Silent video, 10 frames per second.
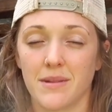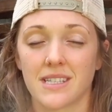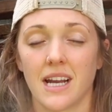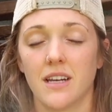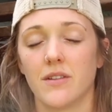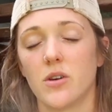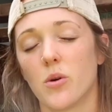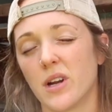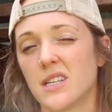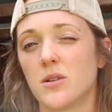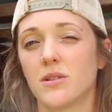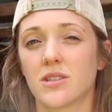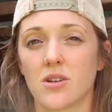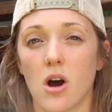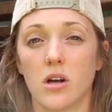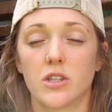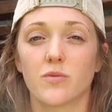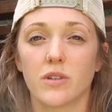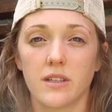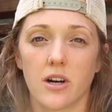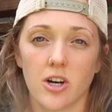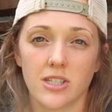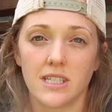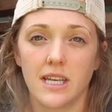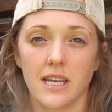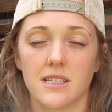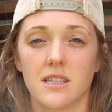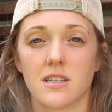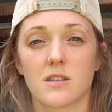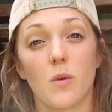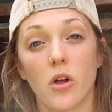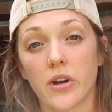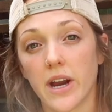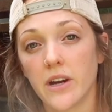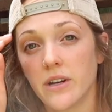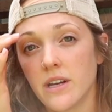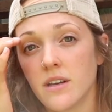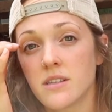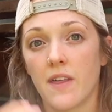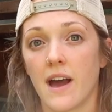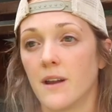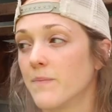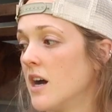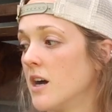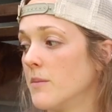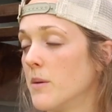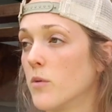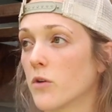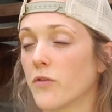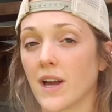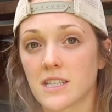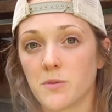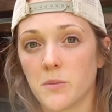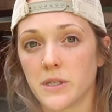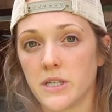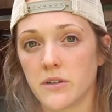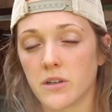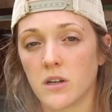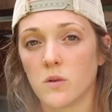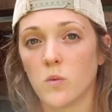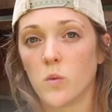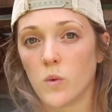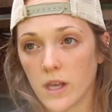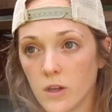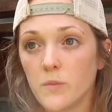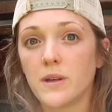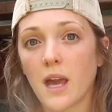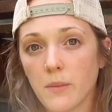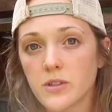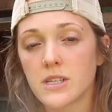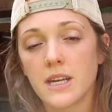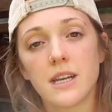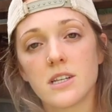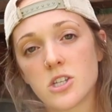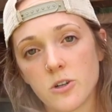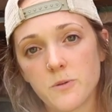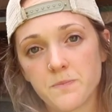It's kind of annoying to install. It's really hard to get into the smaller areas that a more flexible material will be able to get into.